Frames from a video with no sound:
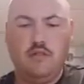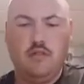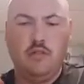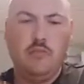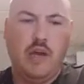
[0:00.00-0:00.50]

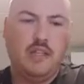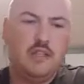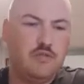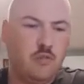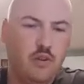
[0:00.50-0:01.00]
2
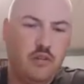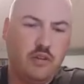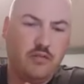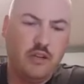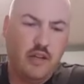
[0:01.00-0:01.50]
pages worth
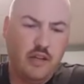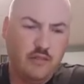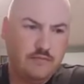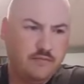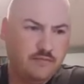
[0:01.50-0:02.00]
on that.